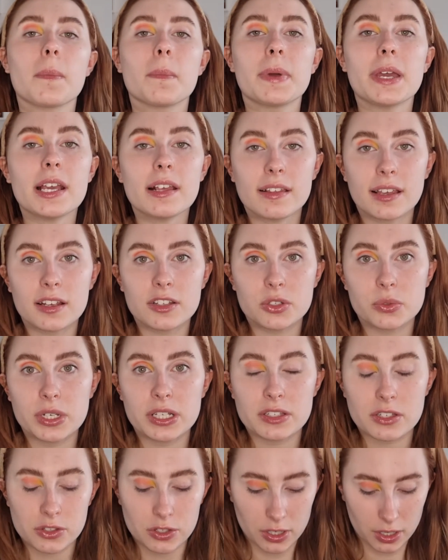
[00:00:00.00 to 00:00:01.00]

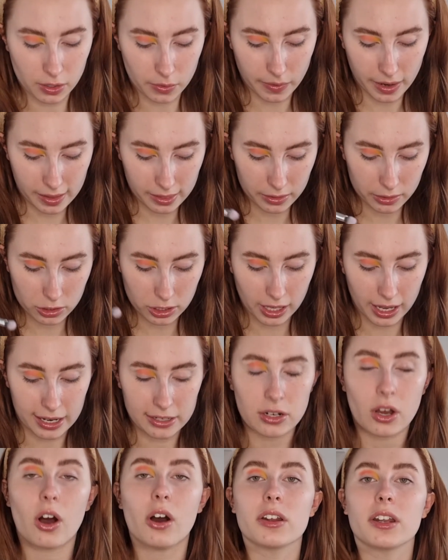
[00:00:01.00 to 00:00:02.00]
PC22 and the shade
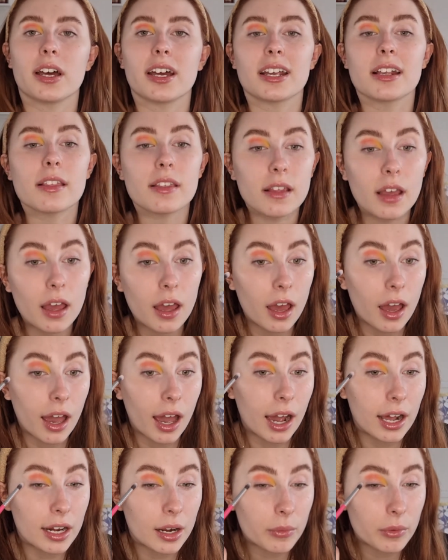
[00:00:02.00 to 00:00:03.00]
Hot Nights,
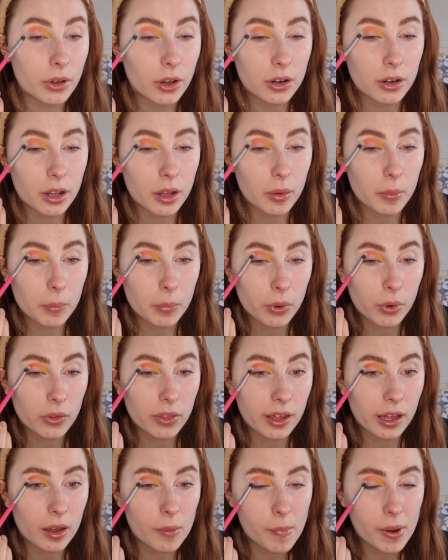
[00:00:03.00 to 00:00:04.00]
and I'm gonna put
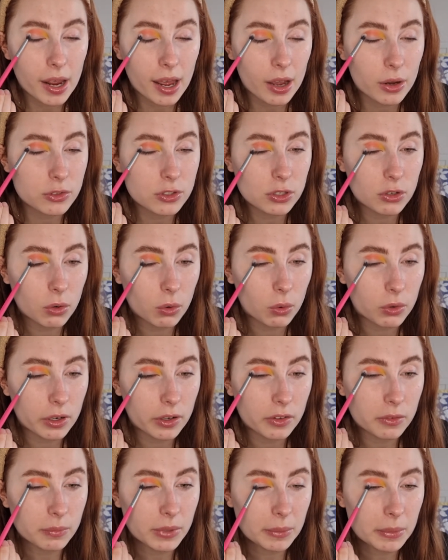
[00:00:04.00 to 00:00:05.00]
that on my outer
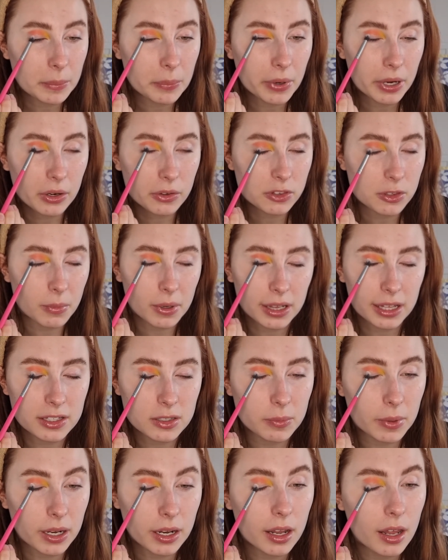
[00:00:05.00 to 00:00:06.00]
corners, maybe bring onto my lid a
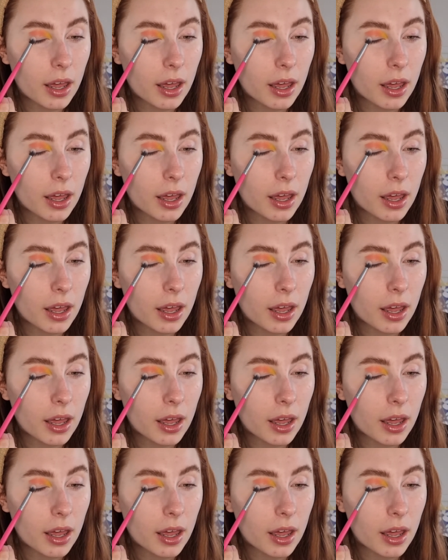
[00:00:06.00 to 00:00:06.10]
bit.